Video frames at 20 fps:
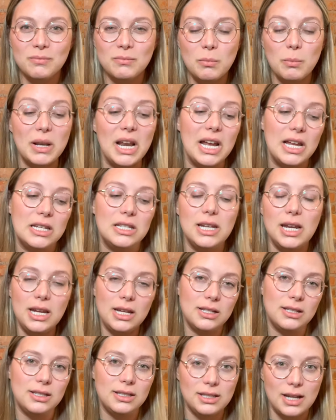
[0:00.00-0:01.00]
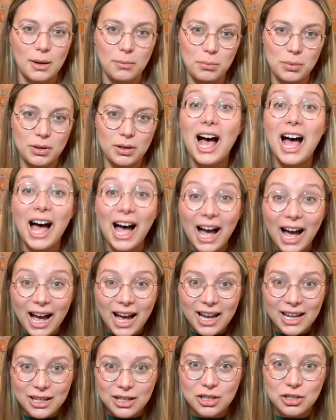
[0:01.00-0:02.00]
But I can take a step.
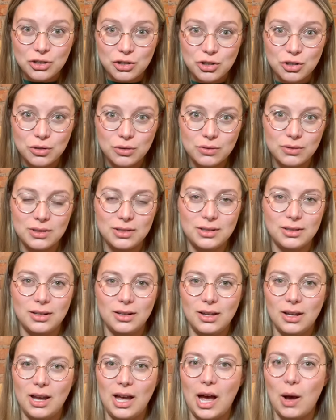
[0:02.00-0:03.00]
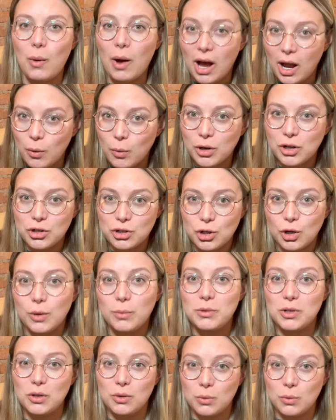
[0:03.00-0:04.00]
I can choose how I wanna show up to the